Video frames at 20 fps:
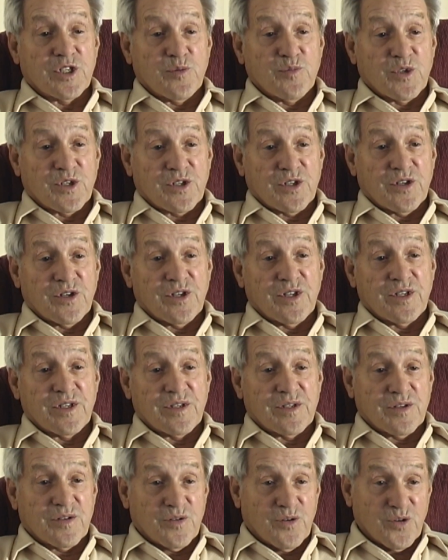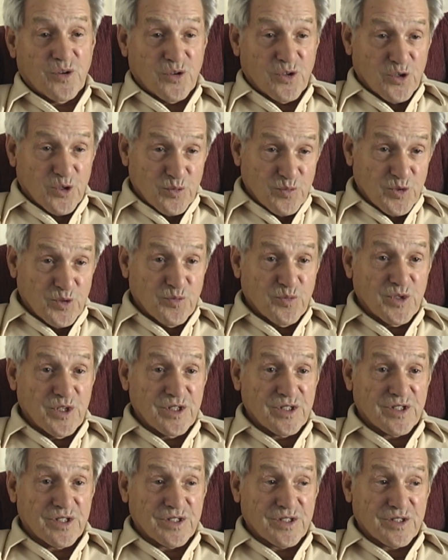cemetery on Normandy
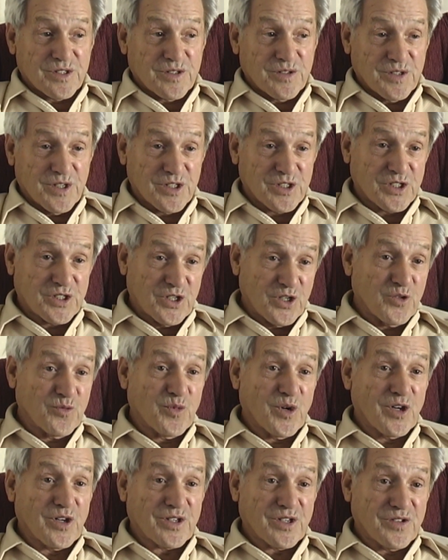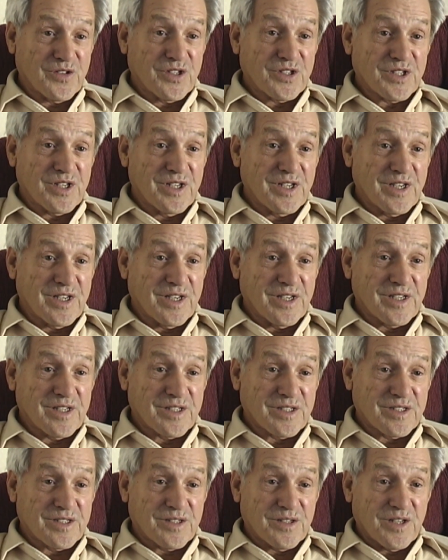Beach, it's, it's still marked to this day,
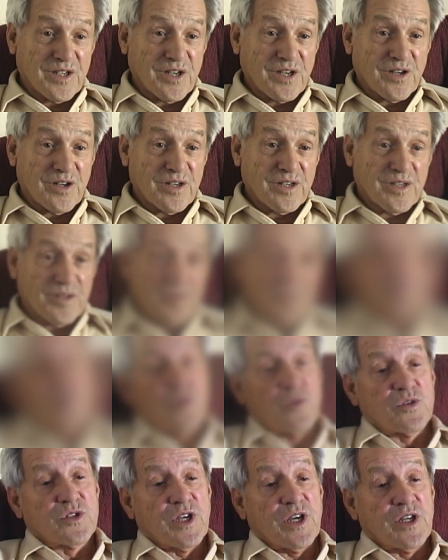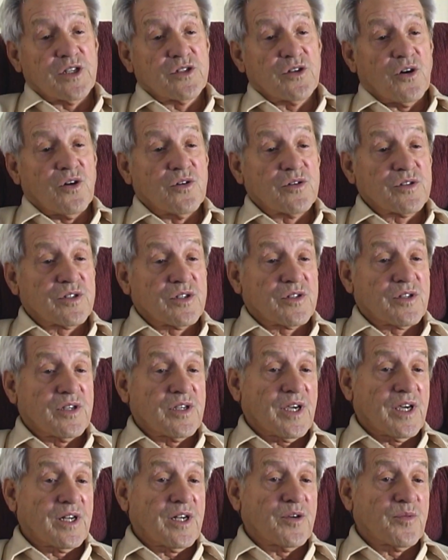it's there. Those hedgehogs that they
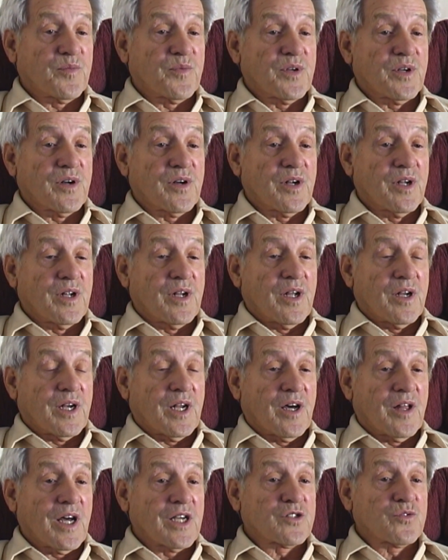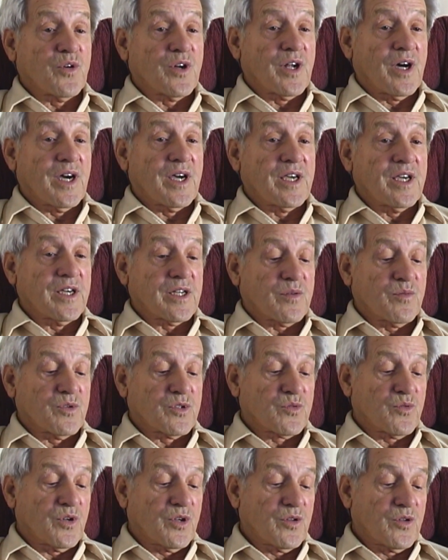had up there. Now that's what I hit
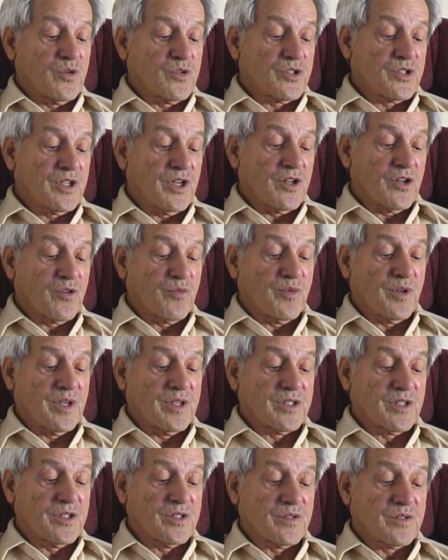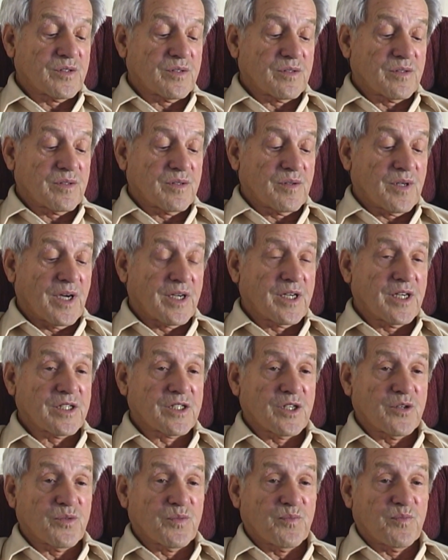was one of those teller mines. It's, I
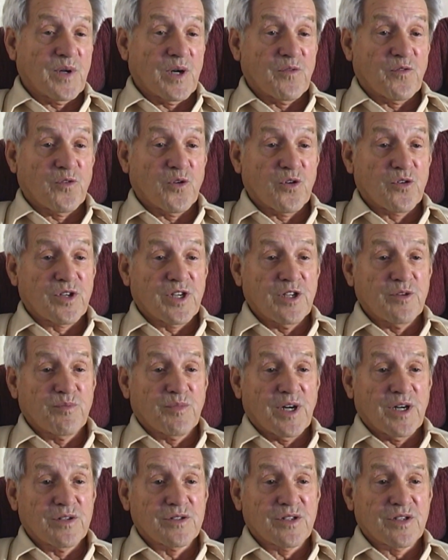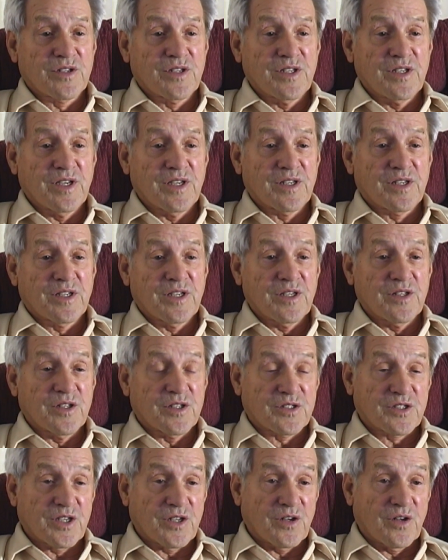guess it was about 14 pounds of TNT
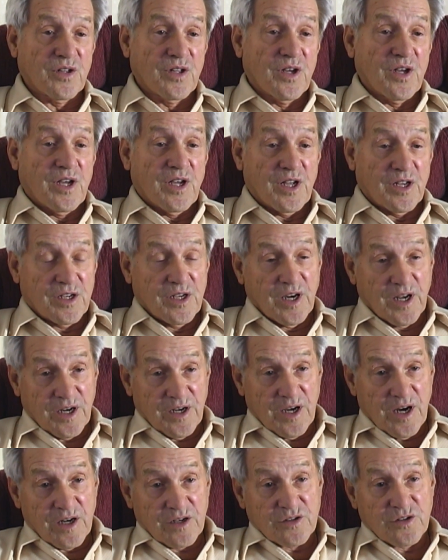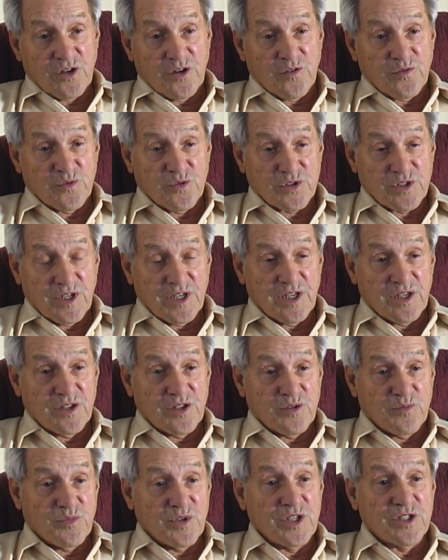that set on. It got knocked off and was laying
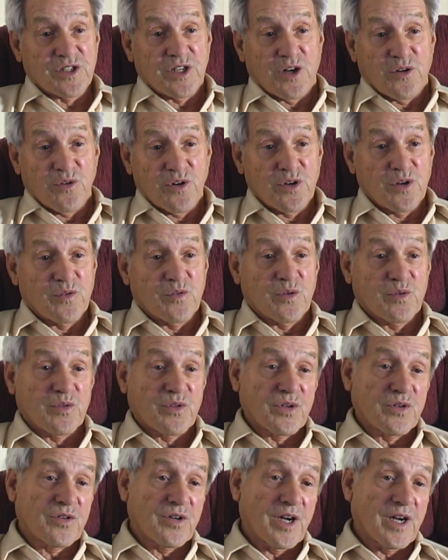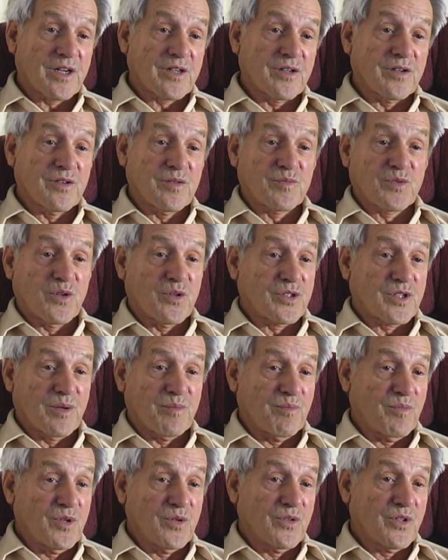in the beach, and I run over with the tractor, and of course I
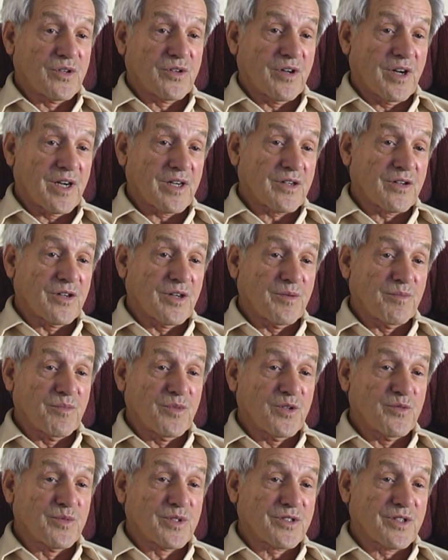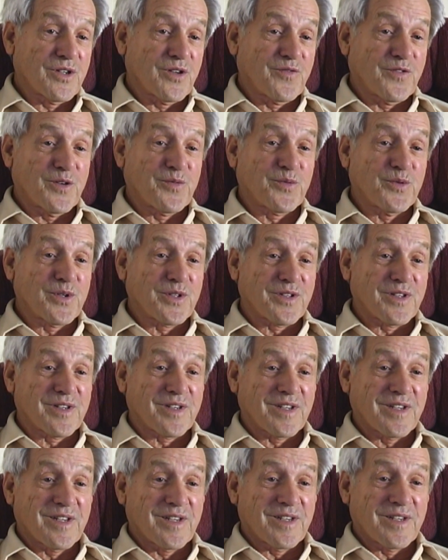blew the tractor up, and blew myself up with it.
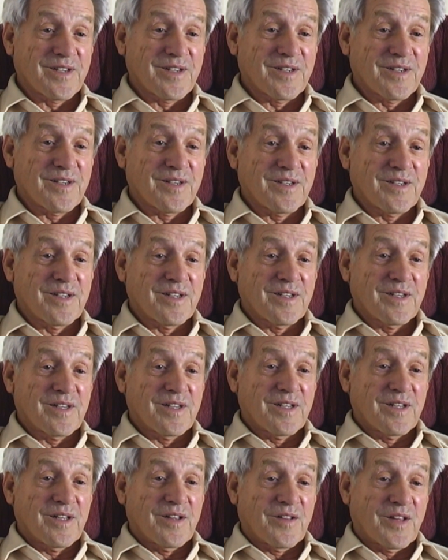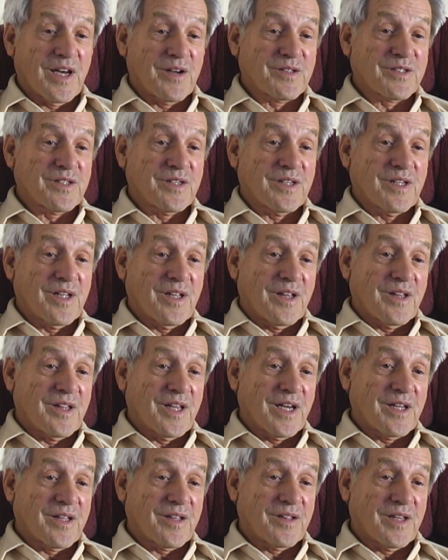That's it.
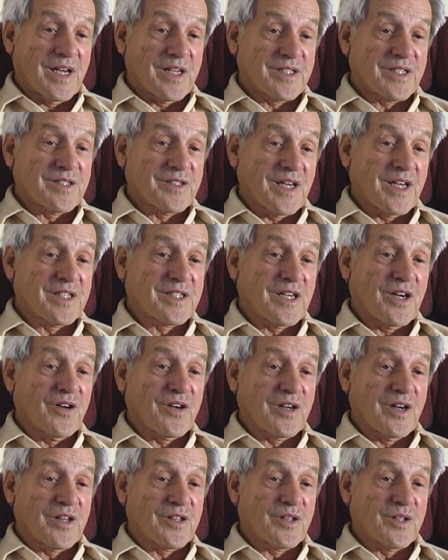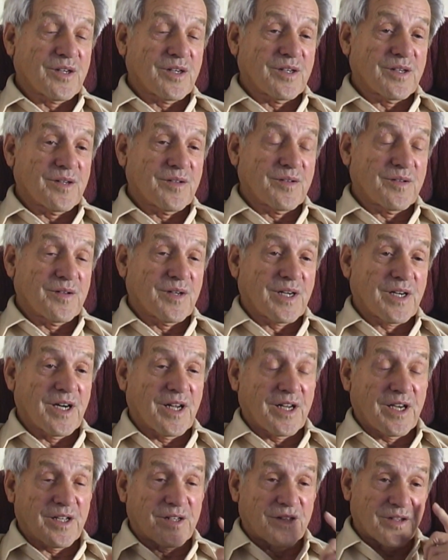That, that's that's how I got the I
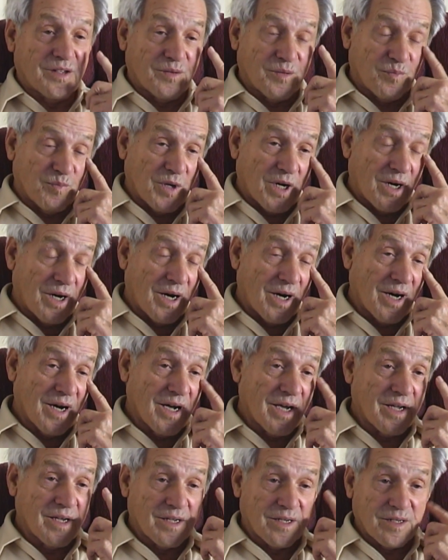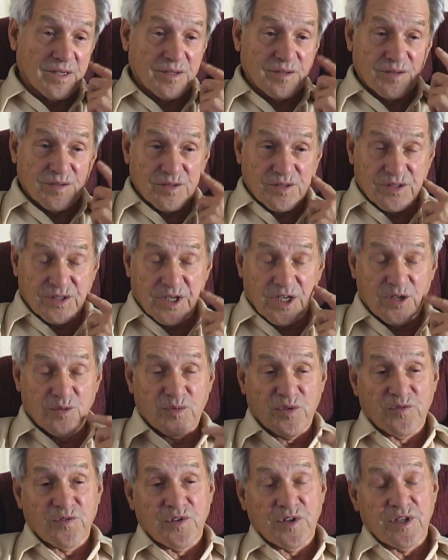got hit in the, my eye and side of
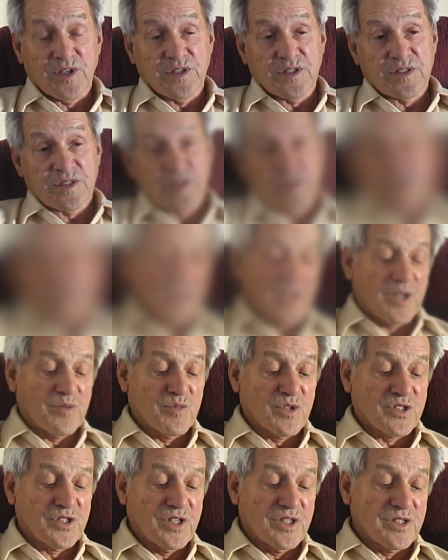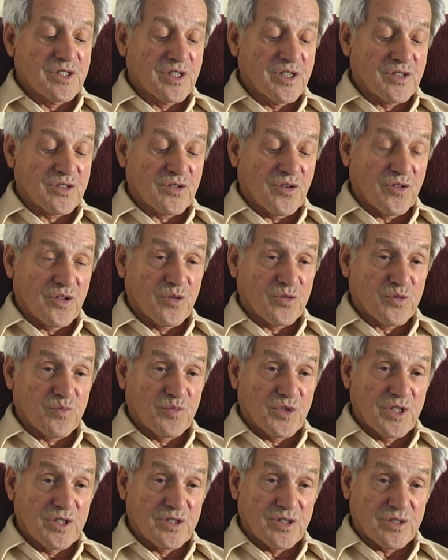my face. They had machine guns on those
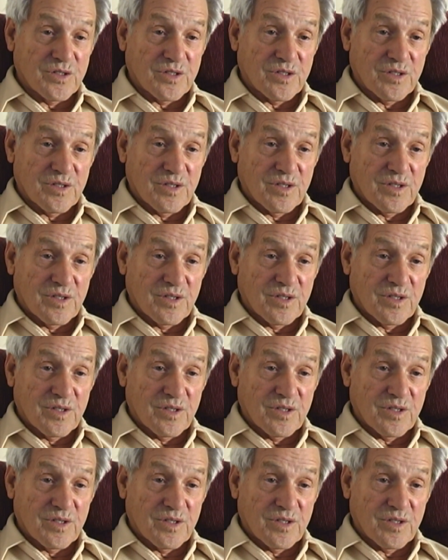beaches,